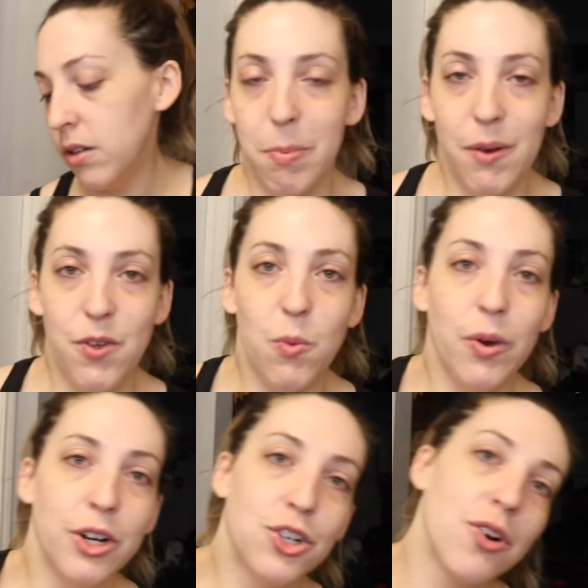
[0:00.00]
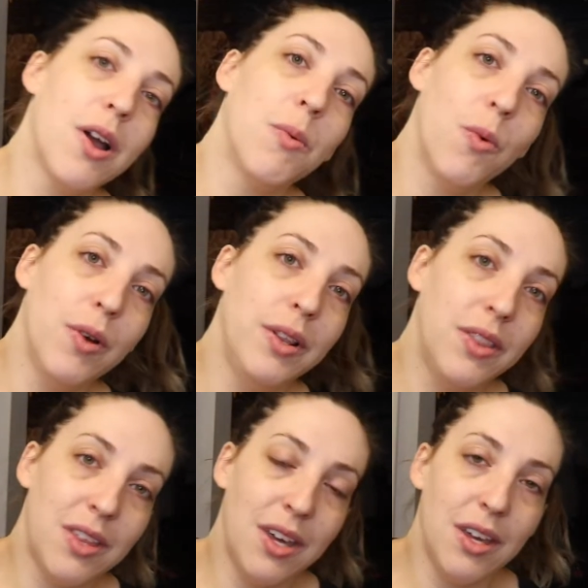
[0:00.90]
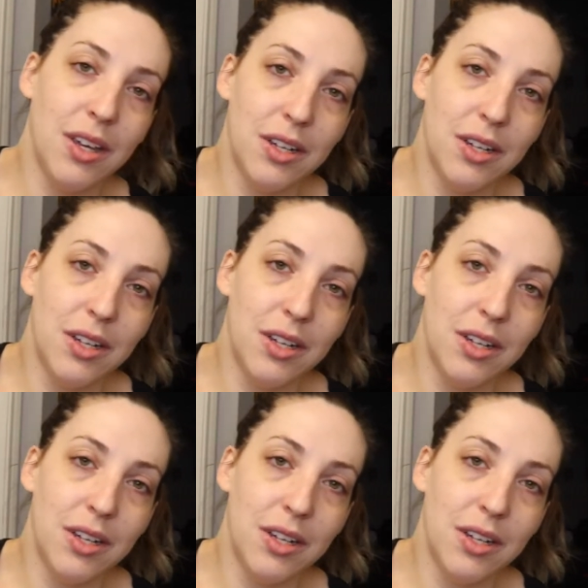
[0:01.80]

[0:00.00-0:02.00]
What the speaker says: But if you want to try one thing,